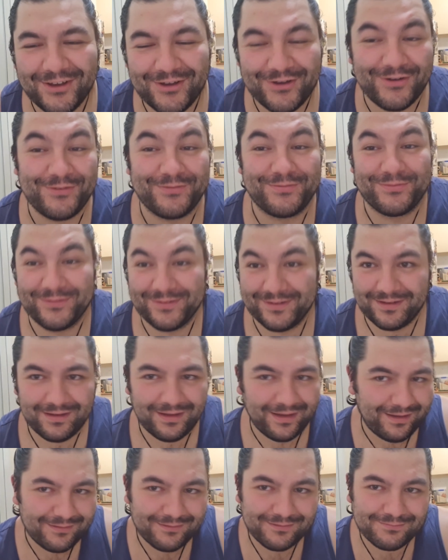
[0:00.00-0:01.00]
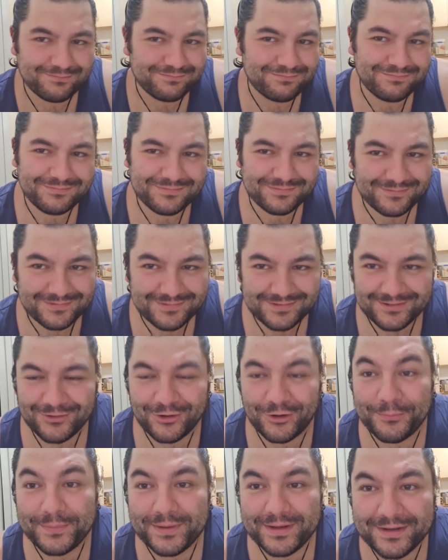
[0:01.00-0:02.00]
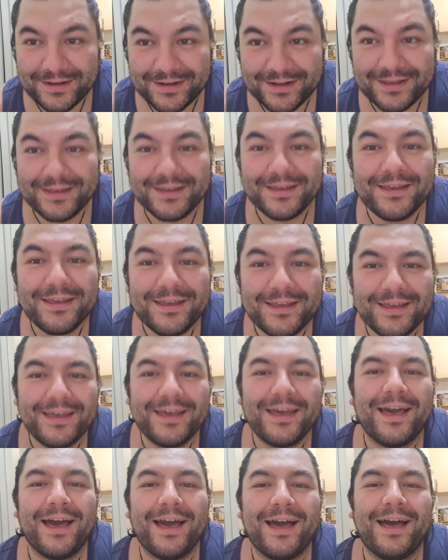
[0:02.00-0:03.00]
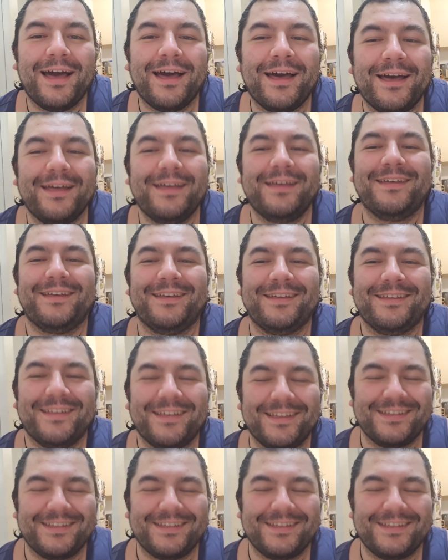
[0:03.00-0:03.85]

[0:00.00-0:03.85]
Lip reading: a millionaire, but